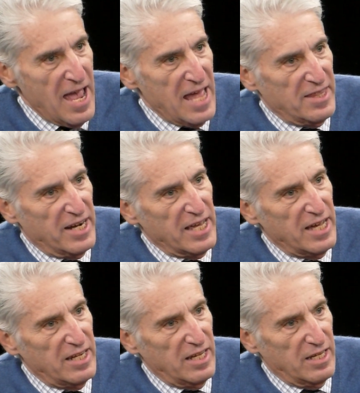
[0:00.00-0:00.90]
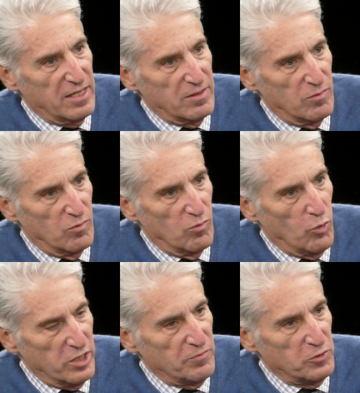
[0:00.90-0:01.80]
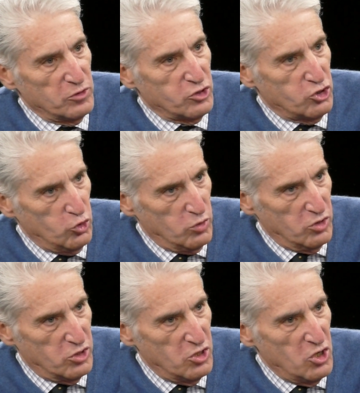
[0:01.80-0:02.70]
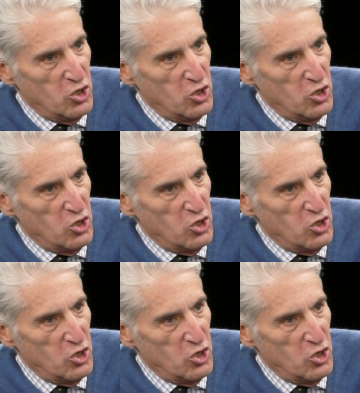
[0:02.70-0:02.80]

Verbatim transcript: and then I had a wonderful student